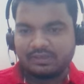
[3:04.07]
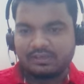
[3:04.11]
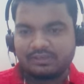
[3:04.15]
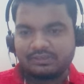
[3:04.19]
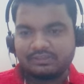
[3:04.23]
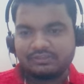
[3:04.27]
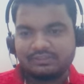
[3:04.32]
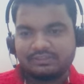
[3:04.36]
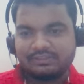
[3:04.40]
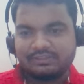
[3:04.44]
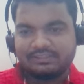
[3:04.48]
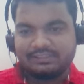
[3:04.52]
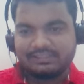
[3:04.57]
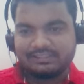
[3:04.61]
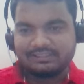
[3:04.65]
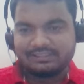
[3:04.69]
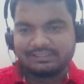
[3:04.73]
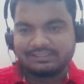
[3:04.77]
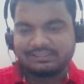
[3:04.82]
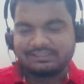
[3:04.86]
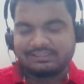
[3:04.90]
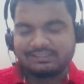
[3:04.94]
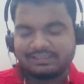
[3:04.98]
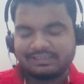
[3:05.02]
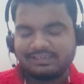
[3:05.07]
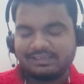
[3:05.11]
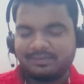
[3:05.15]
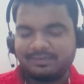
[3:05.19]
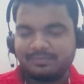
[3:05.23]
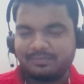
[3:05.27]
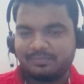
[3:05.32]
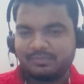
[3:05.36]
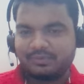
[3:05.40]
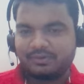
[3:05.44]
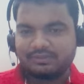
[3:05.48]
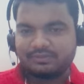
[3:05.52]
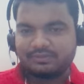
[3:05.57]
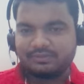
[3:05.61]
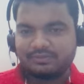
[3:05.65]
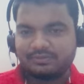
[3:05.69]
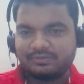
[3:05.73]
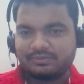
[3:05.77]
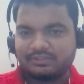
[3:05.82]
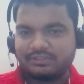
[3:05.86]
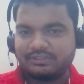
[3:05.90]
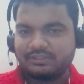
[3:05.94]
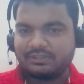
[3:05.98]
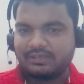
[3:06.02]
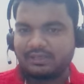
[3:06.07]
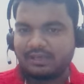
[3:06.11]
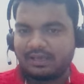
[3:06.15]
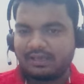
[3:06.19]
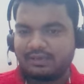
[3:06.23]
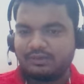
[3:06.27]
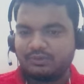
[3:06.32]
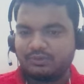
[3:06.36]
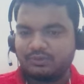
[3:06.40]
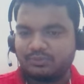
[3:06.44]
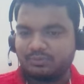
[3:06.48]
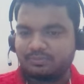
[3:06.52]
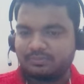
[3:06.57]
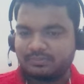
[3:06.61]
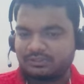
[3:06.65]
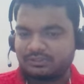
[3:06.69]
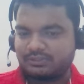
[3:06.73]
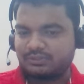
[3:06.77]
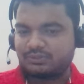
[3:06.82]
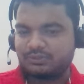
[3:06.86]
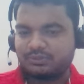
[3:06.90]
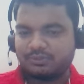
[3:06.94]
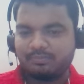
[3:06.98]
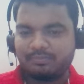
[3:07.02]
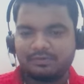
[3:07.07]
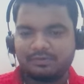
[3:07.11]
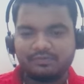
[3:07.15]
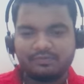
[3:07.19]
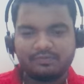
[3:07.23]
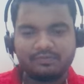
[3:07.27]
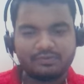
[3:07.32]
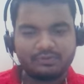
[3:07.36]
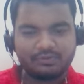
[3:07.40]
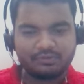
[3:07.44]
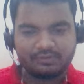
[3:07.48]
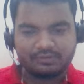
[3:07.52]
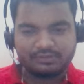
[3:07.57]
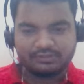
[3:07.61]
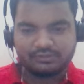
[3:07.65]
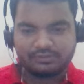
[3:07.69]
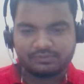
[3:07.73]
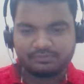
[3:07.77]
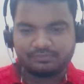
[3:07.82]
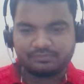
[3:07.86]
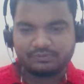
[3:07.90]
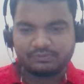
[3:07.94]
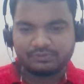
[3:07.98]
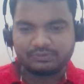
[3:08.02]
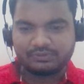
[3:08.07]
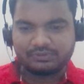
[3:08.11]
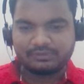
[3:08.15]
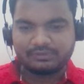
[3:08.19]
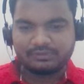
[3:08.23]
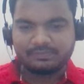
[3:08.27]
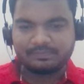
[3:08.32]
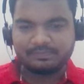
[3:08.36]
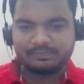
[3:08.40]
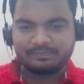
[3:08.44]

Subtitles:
So this is really important question and you must know before your interviews.